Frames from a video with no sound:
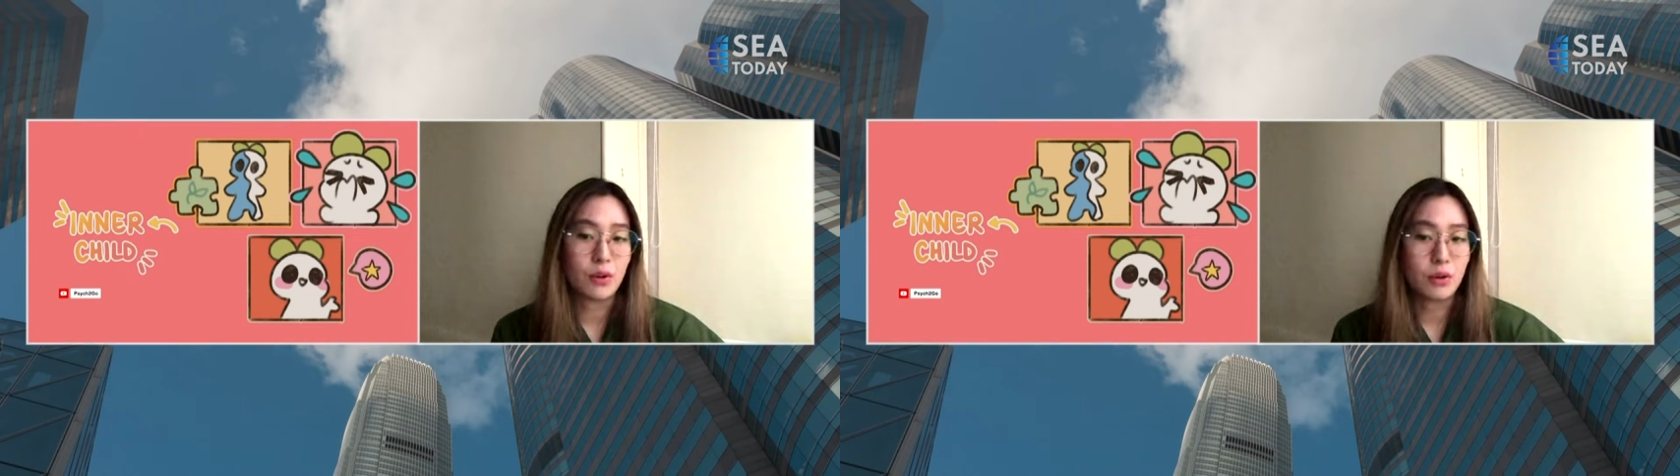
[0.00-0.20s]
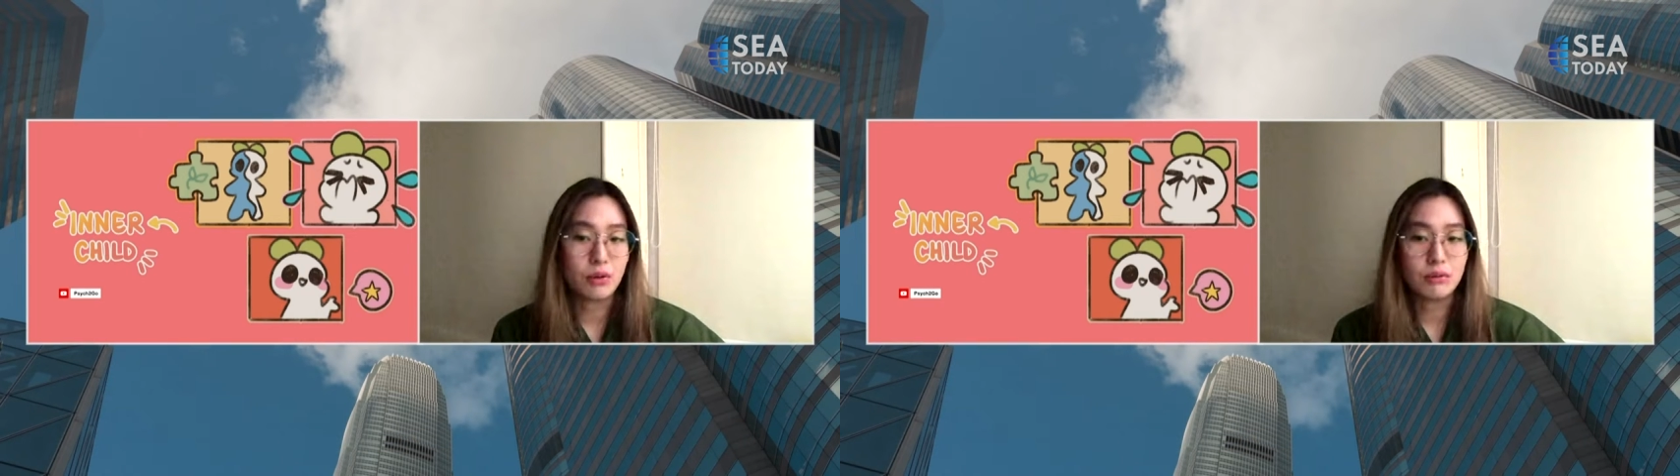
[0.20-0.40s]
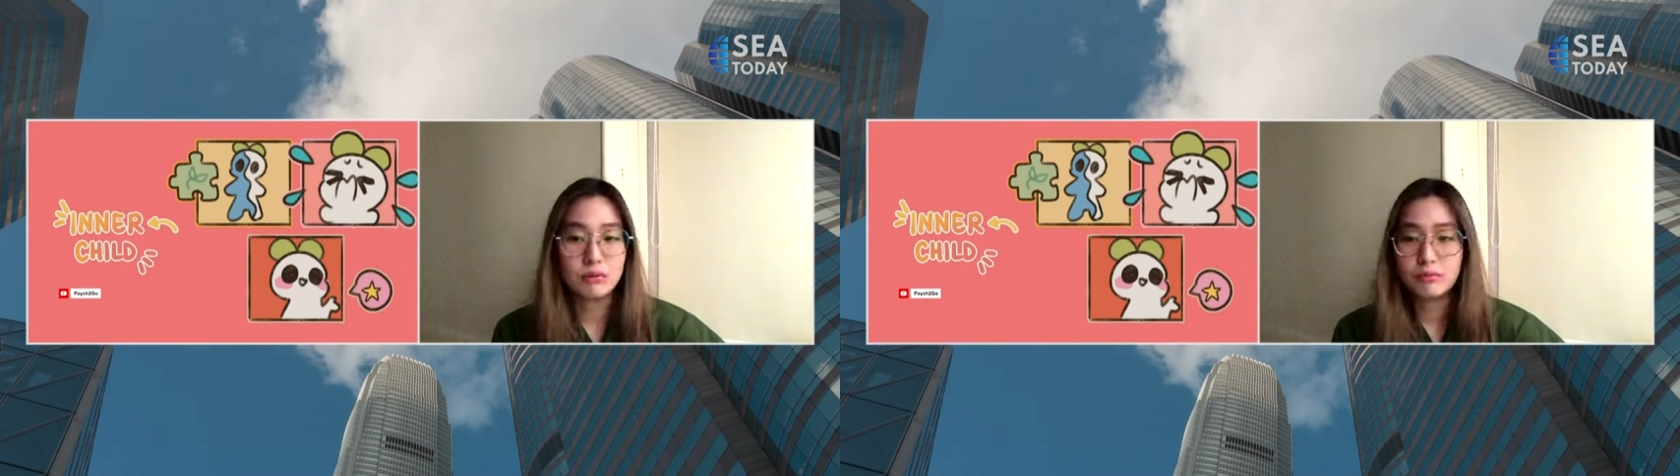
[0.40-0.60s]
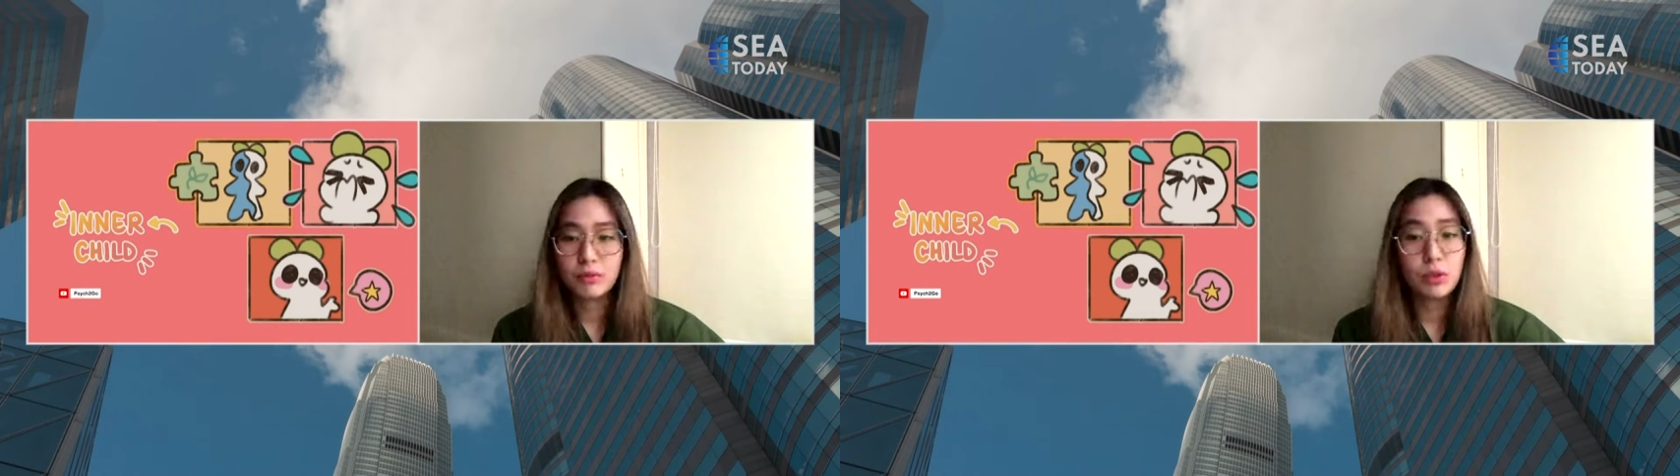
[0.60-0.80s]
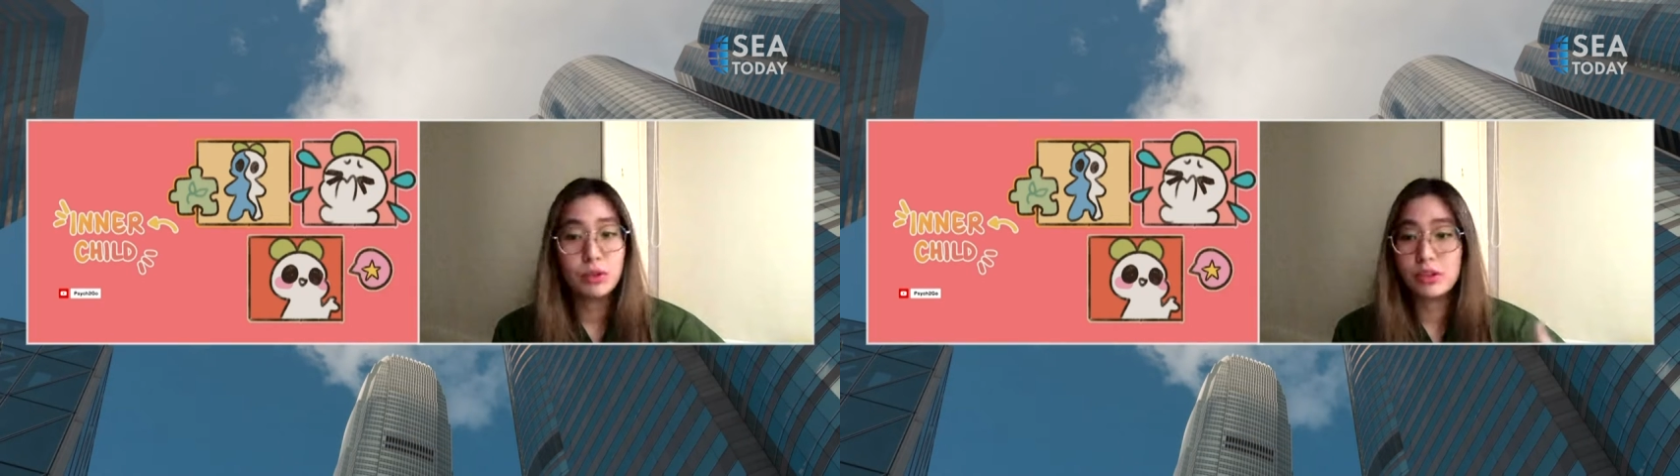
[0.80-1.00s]
or
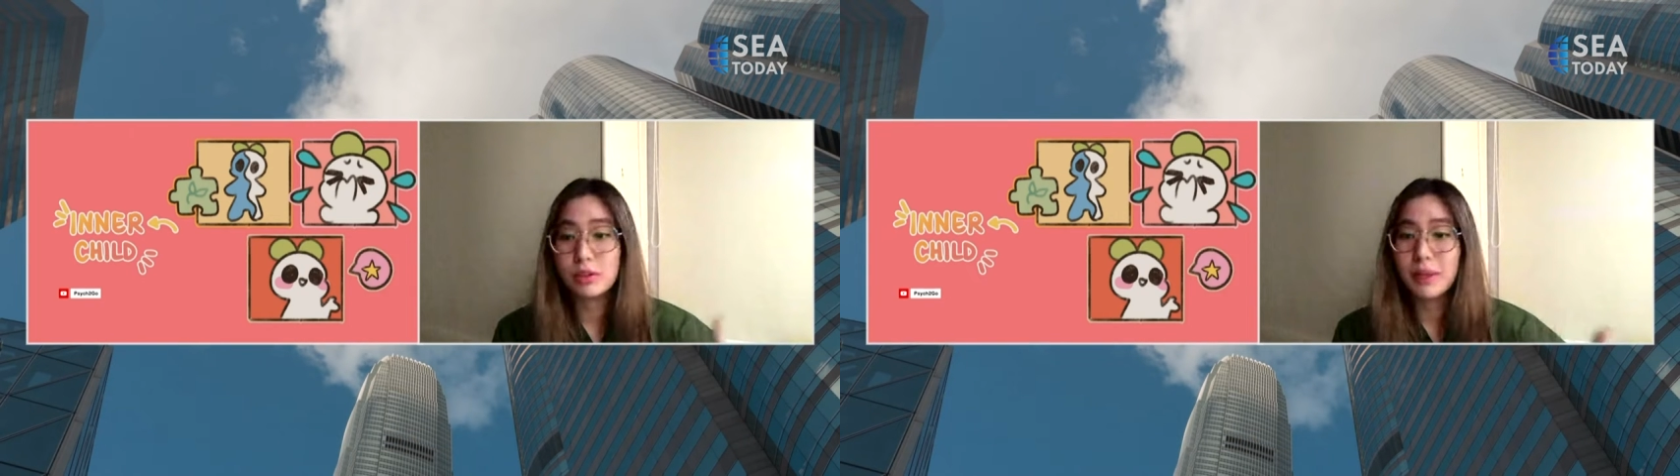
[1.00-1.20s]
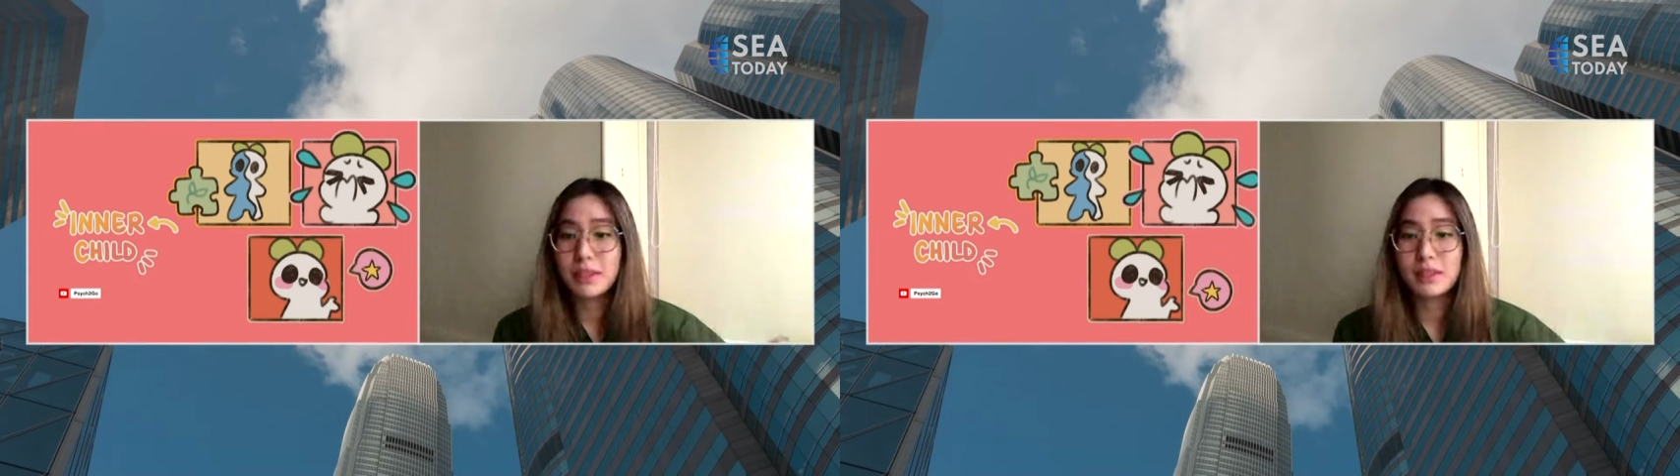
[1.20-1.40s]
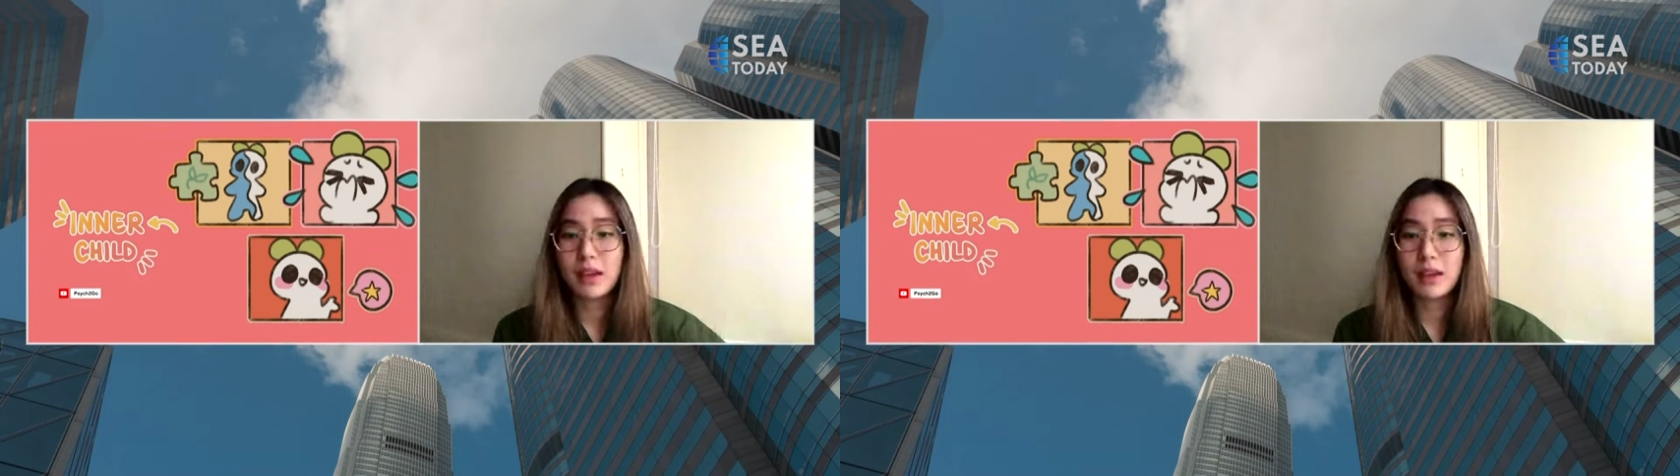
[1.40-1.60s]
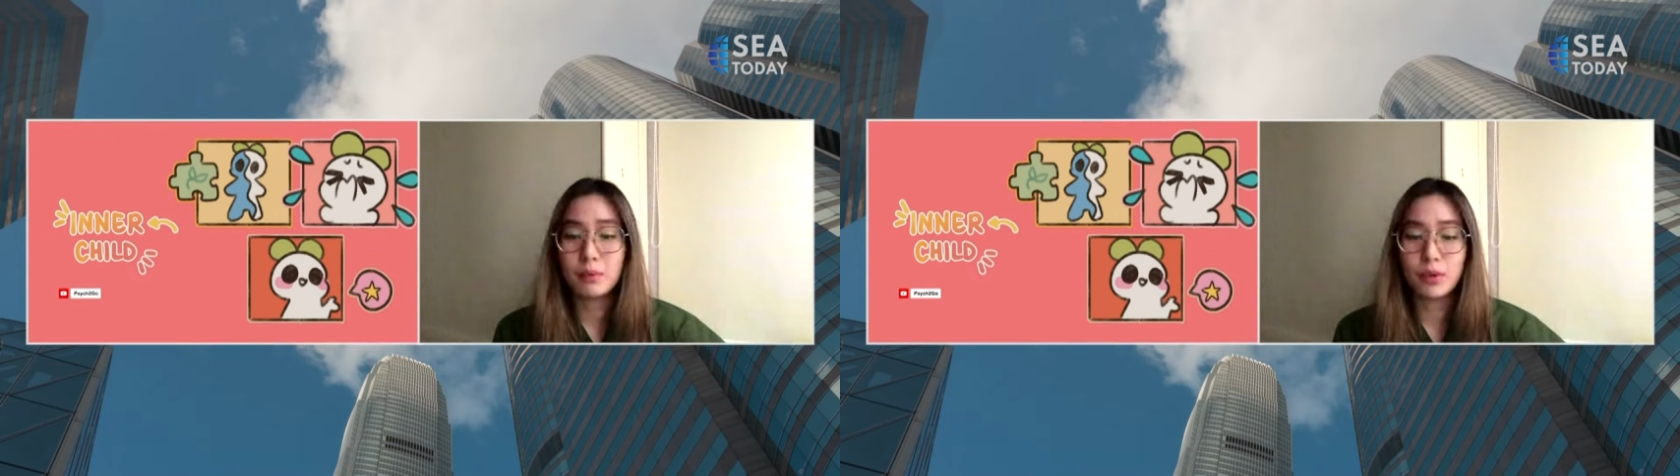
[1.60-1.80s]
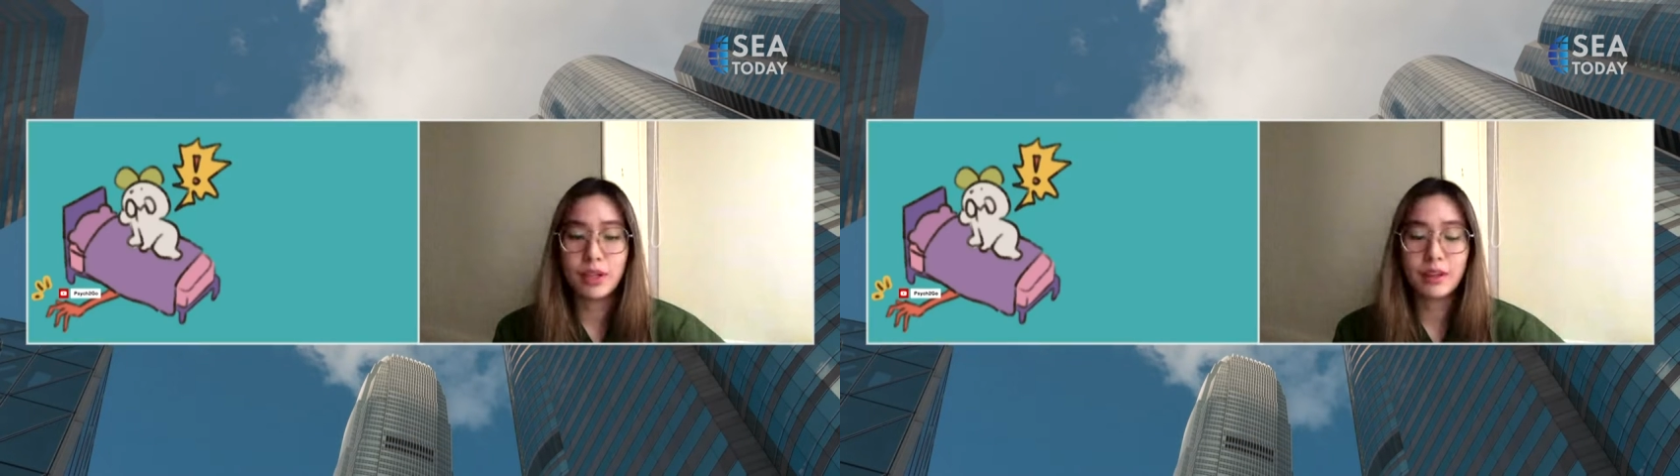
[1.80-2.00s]
who you spend
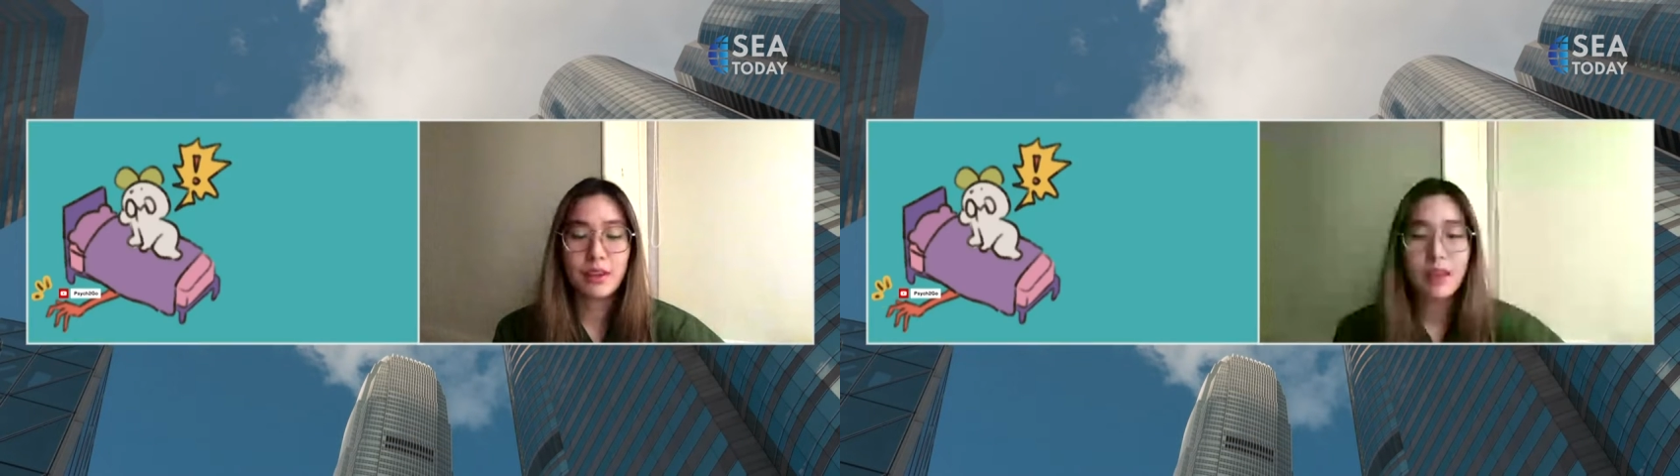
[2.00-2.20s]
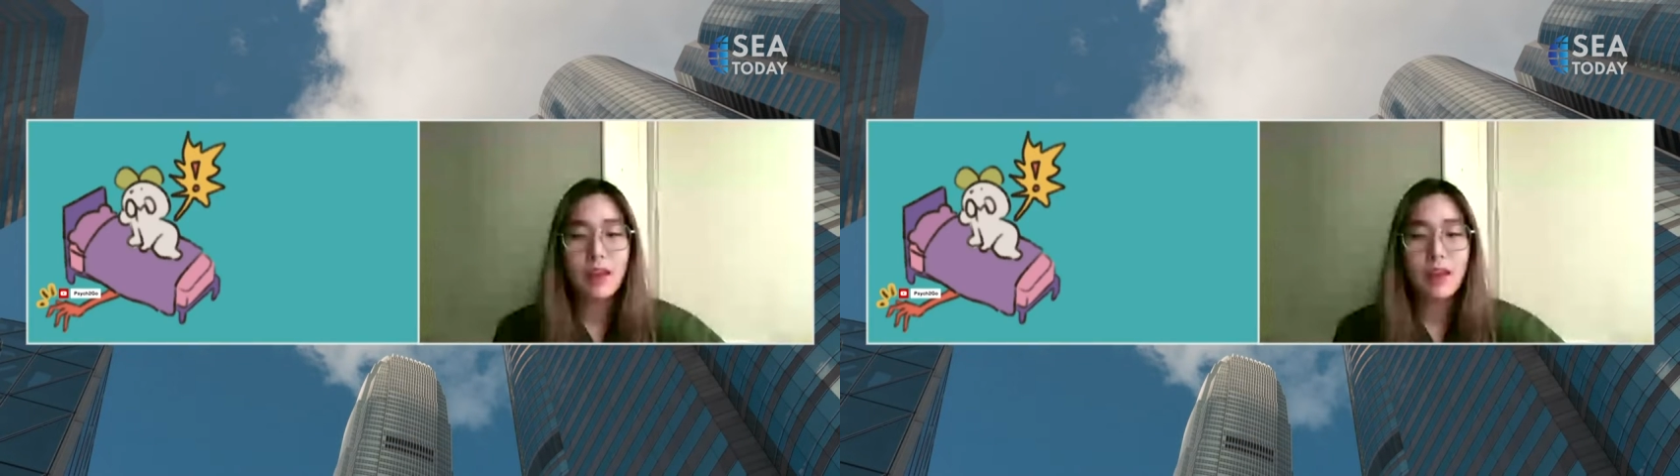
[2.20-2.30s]
time with.